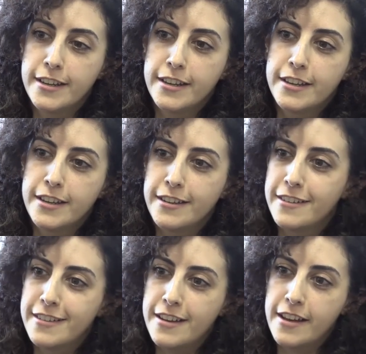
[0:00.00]
Yeah.
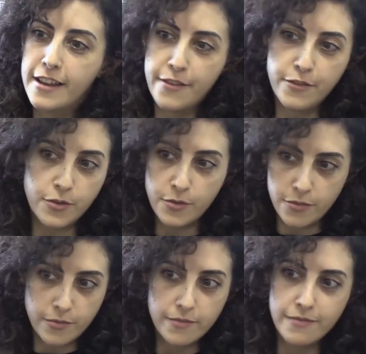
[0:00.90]
Like have
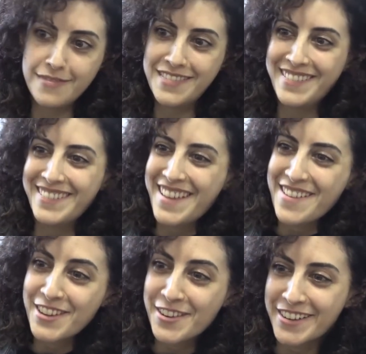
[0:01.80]
you,
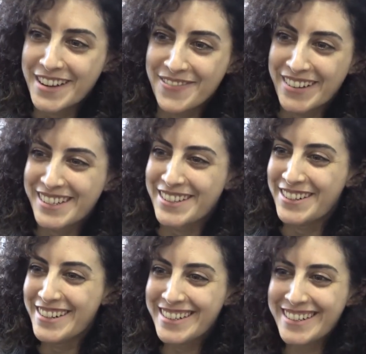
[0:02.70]
have you given it much
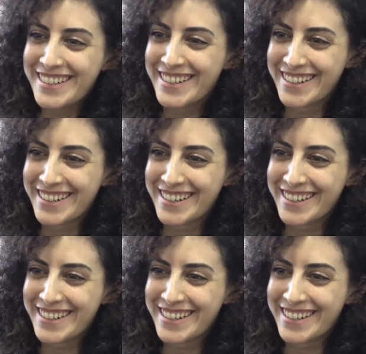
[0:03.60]
thought?